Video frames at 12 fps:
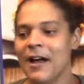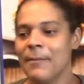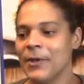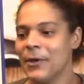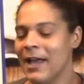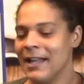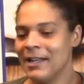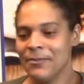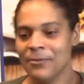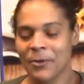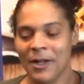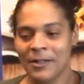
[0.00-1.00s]
Your end
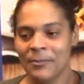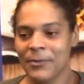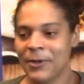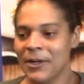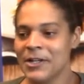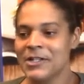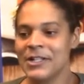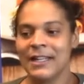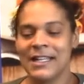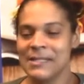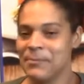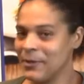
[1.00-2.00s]
of run production
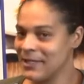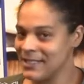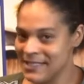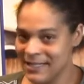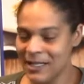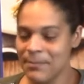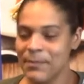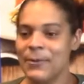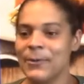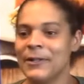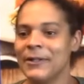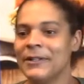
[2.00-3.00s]
gets put into the
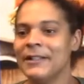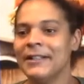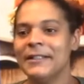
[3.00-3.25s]
computer.